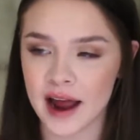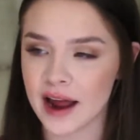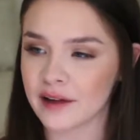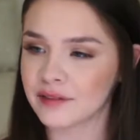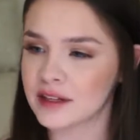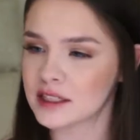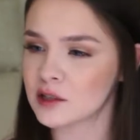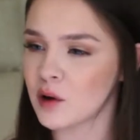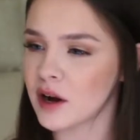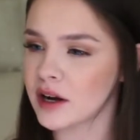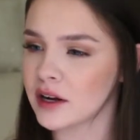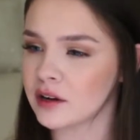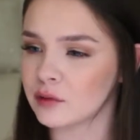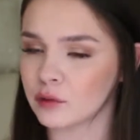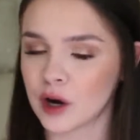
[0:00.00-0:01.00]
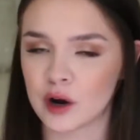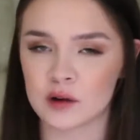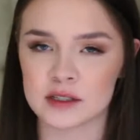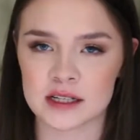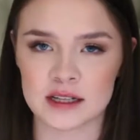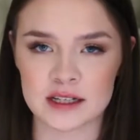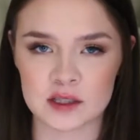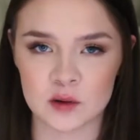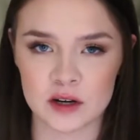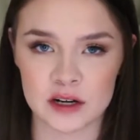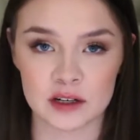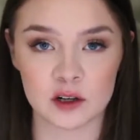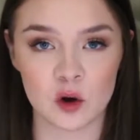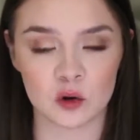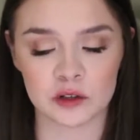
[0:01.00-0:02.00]
I have this one in rose and this one
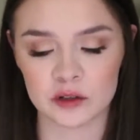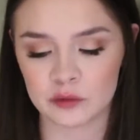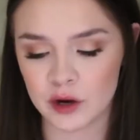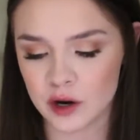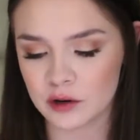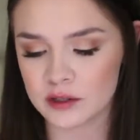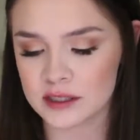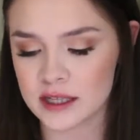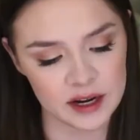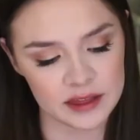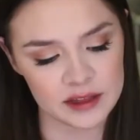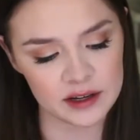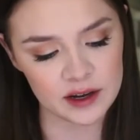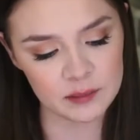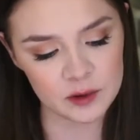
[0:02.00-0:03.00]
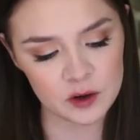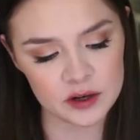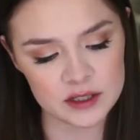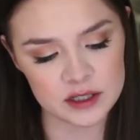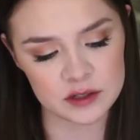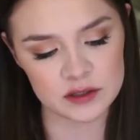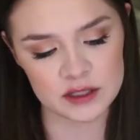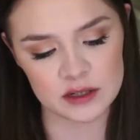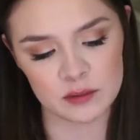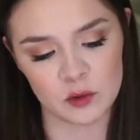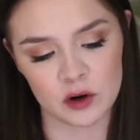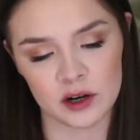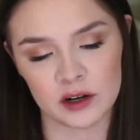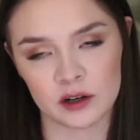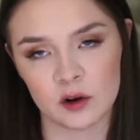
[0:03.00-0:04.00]
in golden rose. I think I'm going to use the
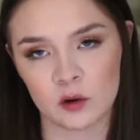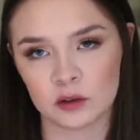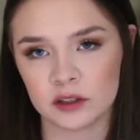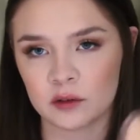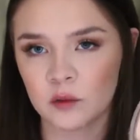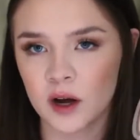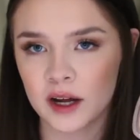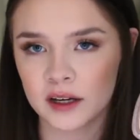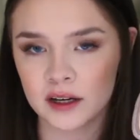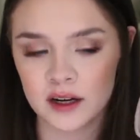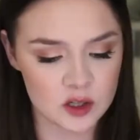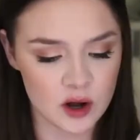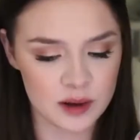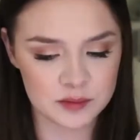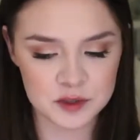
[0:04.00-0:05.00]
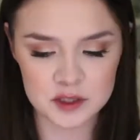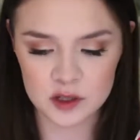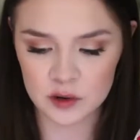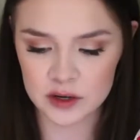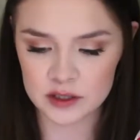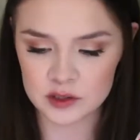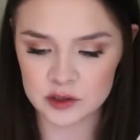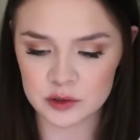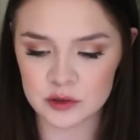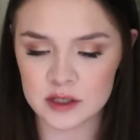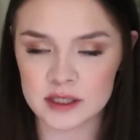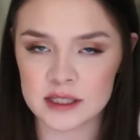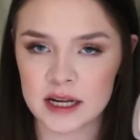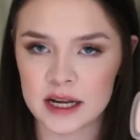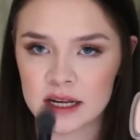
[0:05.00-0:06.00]
more golden one. So I'm just going
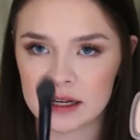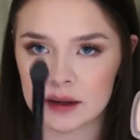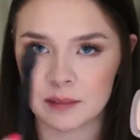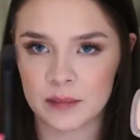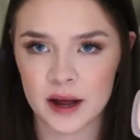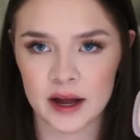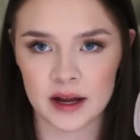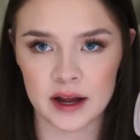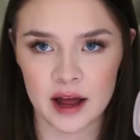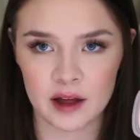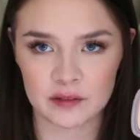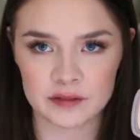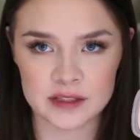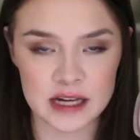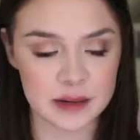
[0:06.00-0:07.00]
to take my e.l.f.